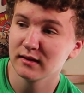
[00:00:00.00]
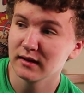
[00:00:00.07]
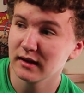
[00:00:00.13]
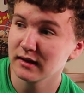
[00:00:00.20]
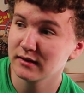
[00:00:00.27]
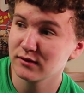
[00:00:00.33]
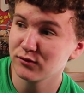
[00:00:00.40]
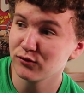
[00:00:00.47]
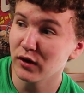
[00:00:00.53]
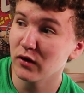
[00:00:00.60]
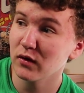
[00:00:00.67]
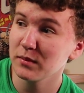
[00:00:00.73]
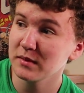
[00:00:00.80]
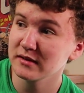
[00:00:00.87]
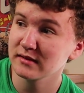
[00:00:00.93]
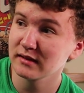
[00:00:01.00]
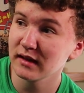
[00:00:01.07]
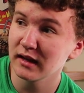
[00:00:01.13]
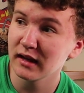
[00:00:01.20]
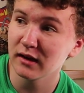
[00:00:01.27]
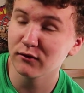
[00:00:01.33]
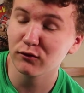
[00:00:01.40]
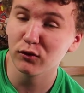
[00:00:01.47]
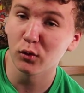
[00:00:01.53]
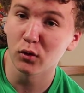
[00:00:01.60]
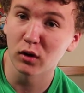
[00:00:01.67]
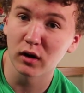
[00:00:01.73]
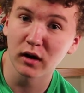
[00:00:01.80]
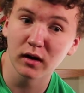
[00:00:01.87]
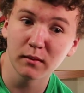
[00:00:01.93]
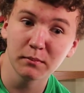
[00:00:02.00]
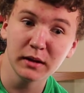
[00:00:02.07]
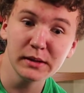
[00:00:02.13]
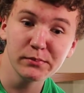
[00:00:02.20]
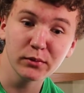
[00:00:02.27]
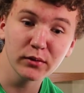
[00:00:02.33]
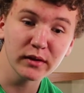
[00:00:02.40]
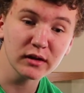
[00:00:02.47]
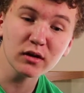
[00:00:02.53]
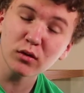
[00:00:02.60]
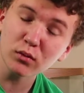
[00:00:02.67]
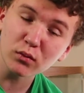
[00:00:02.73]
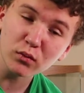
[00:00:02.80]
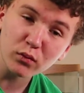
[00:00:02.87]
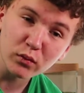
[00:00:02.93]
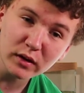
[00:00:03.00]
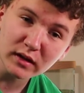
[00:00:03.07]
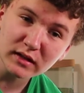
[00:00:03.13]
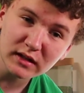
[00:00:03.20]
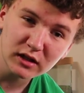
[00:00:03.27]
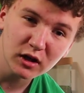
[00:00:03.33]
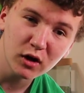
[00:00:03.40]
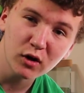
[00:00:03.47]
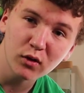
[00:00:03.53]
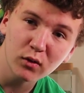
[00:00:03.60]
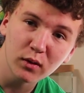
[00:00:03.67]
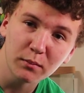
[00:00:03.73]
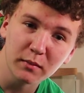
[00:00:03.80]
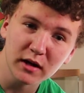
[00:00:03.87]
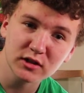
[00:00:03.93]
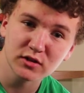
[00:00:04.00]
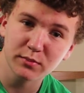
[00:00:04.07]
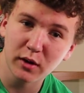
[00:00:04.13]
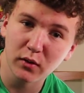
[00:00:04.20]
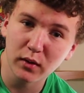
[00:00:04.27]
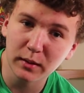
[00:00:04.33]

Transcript: it's very misleading for people that don't really know much about